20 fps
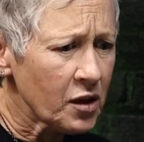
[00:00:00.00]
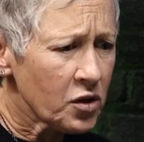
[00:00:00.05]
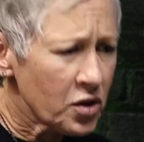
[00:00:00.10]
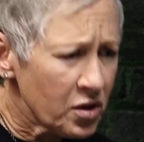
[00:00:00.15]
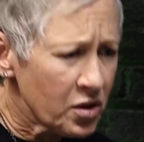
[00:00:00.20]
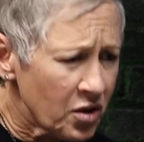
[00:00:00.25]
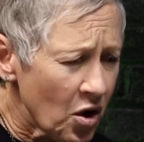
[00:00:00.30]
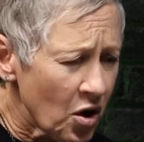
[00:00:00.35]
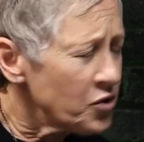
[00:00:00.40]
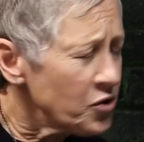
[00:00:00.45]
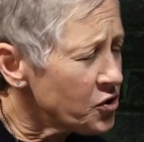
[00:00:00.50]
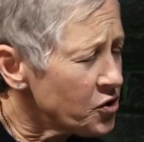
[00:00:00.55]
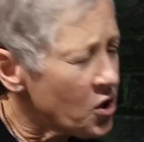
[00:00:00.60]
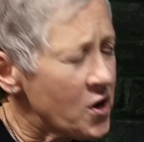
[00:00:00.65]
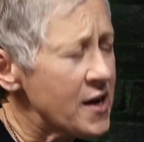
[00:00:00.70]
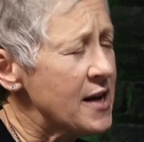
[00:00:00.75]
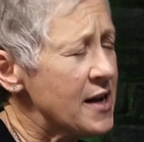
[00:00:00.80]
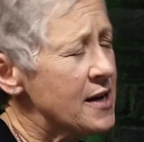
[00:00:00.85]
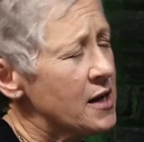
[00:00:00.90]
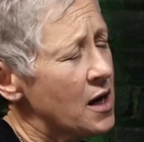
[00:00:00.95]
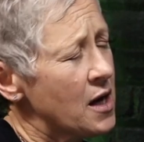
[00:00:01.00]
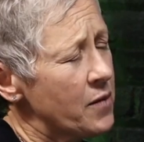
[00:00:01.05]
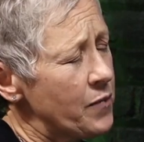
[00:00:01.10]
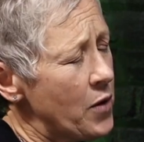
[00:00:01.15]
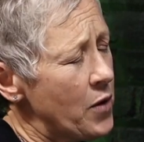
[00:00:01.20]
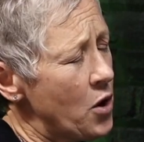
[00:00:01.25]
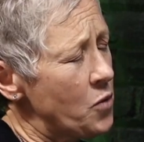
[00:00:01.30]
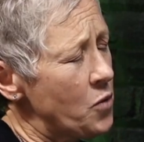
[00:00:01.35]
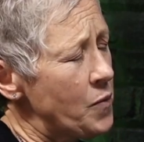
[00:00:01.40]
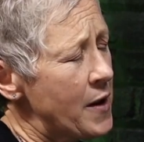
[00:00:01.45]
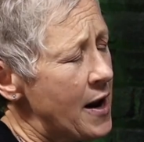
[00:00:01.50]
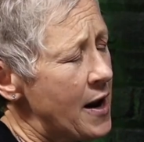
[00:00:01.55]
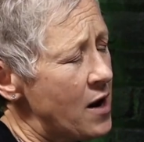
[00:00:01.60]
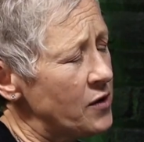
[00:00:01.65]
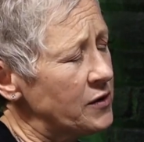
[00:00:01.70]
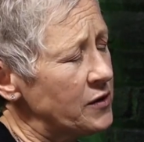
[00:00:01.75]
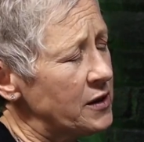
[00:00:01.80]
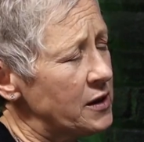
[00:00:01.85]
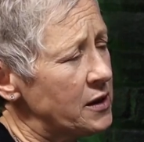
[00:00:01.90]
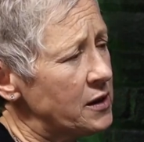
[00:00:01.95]
Go start hitting up open
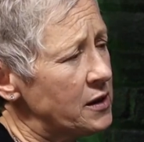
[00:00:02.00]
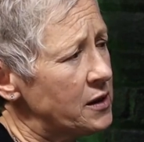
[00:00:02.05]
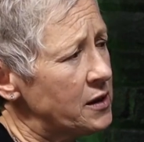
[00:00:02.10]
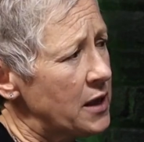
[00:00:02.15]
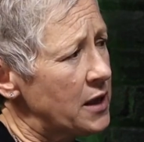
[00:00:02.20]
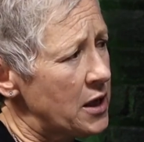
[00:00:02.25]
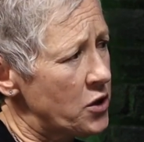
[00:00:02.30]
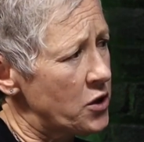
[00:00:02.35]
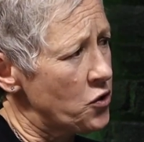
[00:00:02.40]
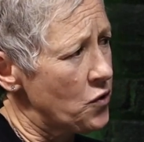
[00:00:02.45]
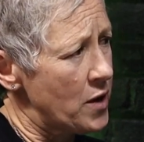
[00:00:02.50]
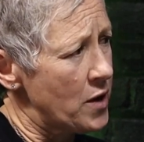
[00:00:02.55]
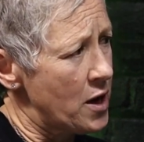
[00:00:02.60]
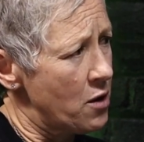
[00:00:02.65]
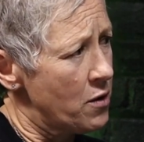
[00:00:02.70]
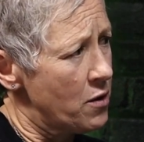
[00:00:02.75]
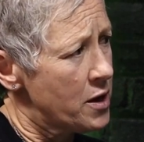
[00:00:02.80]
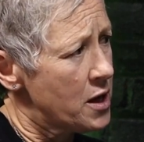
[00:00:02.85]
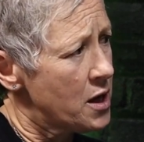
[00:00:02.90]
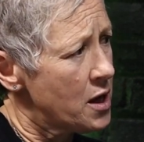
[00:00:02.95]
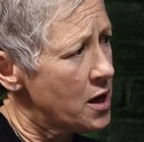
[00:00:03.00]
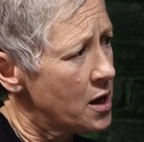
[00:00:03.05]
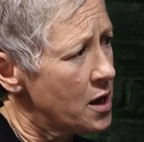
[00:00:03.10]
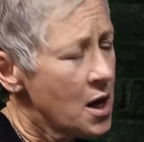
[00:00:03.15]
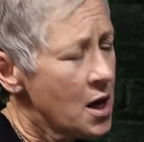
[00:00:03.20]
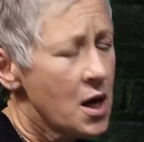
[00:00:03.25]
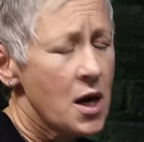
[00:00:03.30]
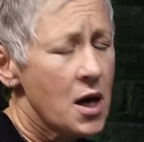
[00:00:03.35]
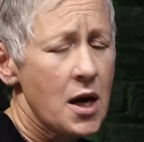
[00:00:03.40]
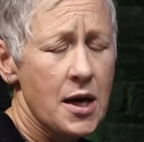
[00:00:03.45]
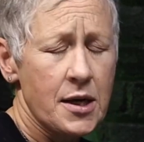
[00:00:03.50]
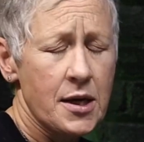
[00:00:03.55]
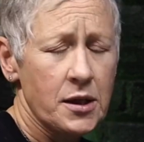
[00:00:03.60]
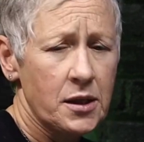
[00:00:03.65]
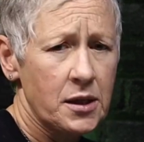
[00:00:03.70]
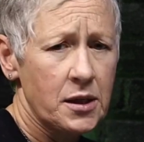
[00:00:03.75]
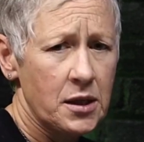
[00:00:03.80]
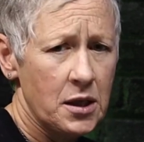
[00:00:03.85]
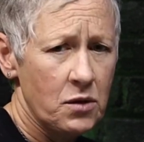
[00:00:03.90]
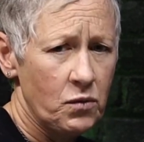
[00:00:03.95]
houses in your area and
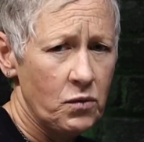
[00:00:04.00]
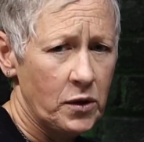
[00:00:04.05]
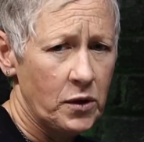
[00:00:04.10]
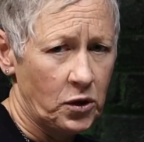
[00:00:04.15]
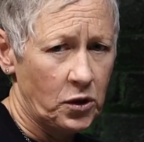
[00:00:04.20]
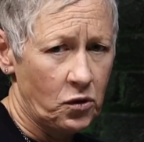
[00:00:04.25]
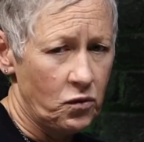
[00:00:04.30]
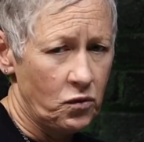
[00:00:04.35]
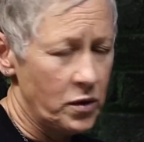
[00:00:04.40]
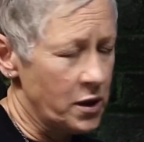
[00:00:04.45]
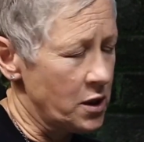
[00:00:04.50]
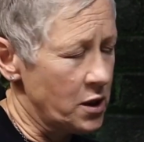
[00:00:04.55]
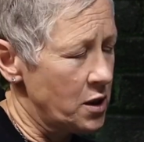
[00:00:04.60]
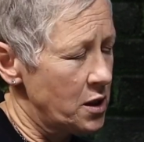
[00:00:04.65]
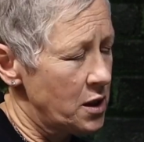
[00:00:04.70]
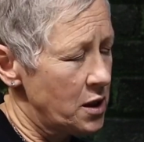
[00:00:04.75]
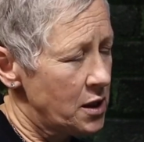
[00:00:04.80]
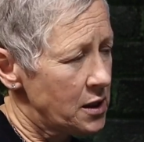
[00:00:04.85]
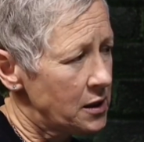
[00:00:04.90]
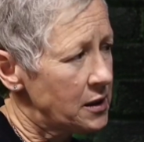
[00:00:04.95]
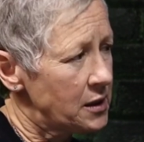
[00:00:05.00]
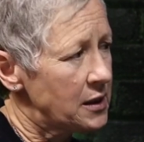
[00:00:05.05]
see what's going on.